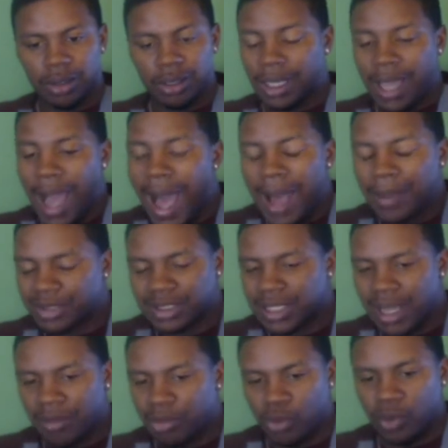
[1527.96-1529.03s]
The cops
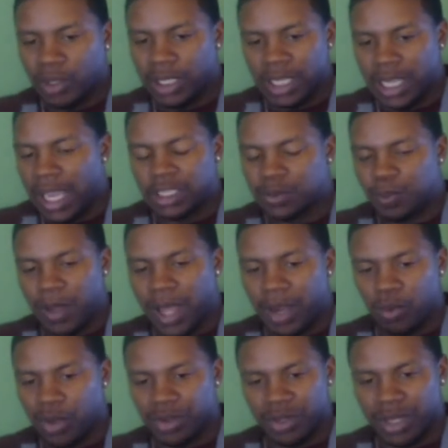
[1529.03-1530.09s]
never really
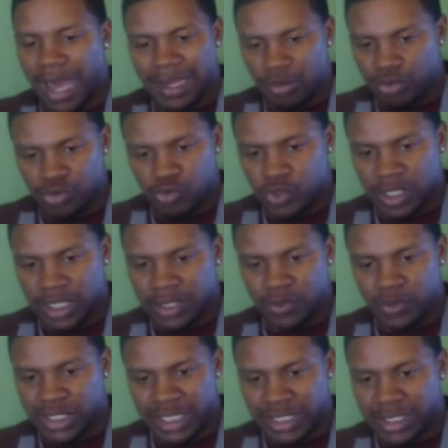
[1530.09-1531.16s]
explained whether or not he was
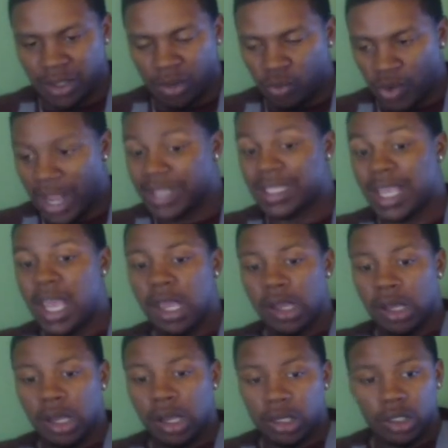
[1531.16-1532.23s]
resisting arrest.
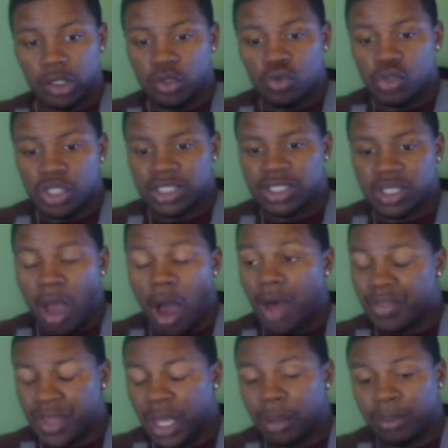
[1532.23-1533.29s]
You just
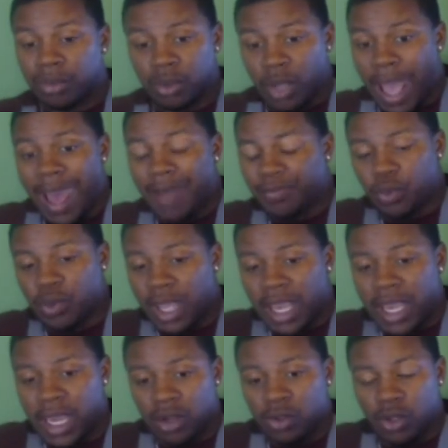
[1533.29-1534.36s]
saw them after they
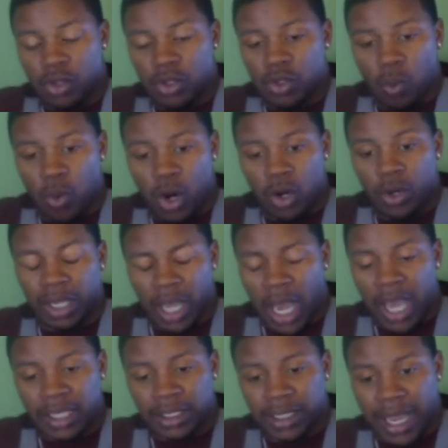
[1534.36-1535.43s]
hear the word
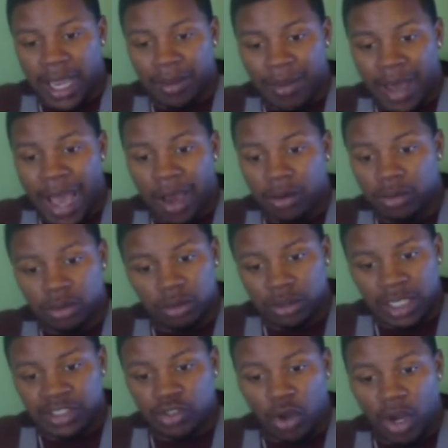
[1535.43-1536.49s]
"gun" came
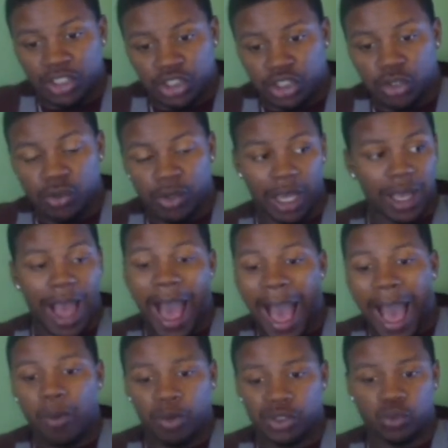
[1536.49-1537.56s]
out, they started shooting.
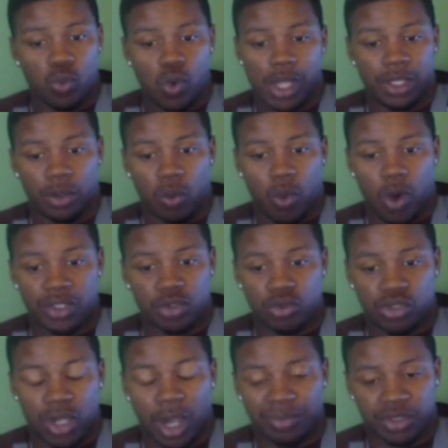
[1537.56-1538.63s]
I was one of the ones
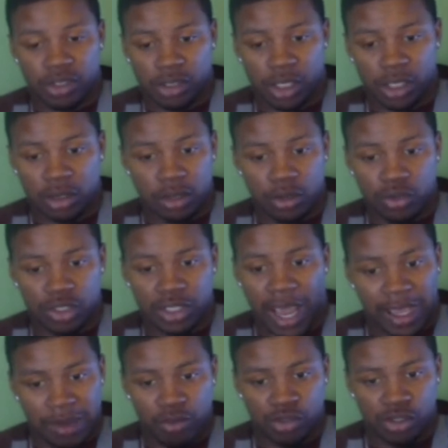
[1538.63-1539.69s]
who jumped to the conclusion
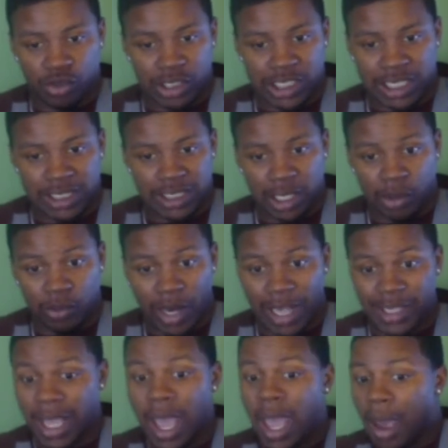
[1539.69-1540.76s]
that he was resisting
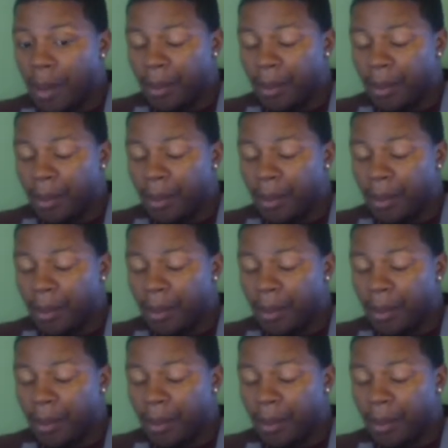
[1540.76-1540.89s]
arrest.